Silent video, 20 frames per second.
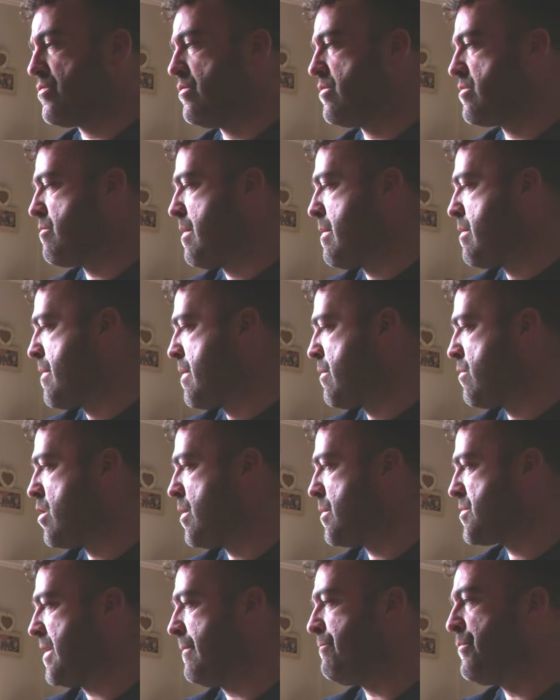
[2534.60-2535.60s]
always remembering,
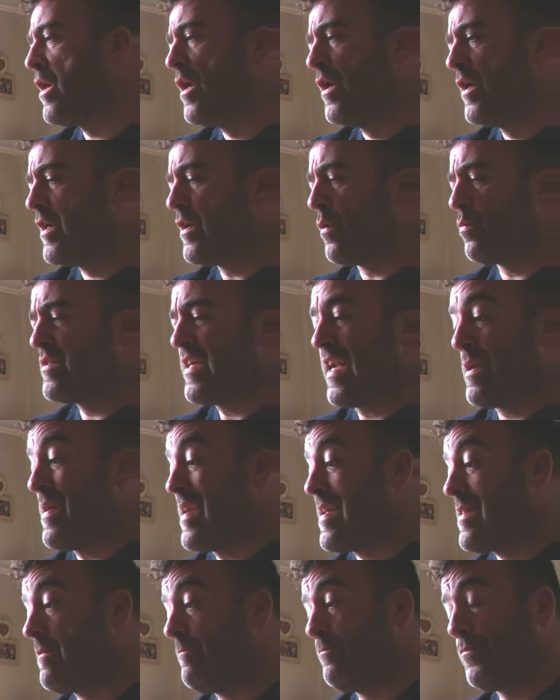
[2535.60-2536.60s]
I'm saying, you don't tell them
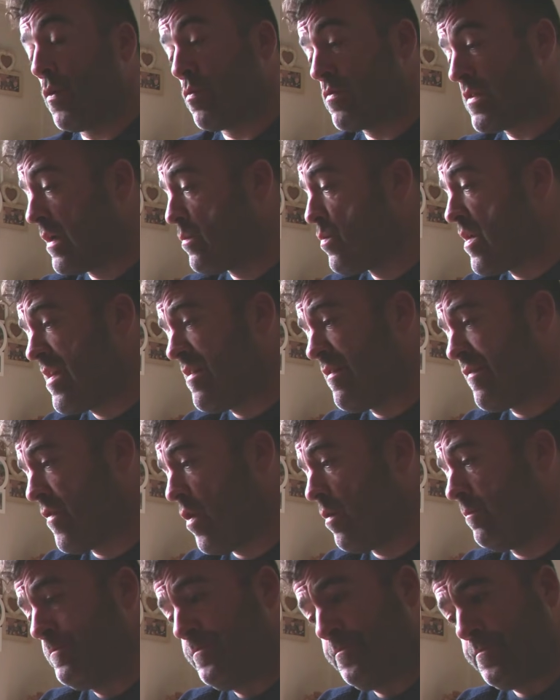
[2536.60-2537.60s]
anything, don't tell them where you're
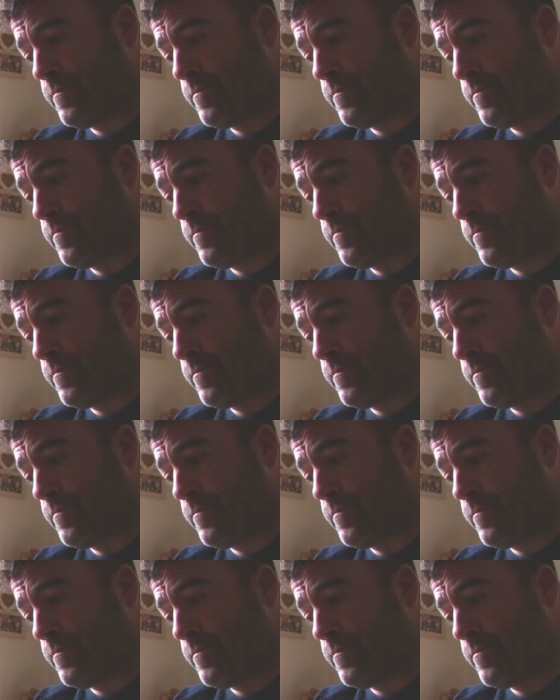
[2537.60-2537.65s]
from,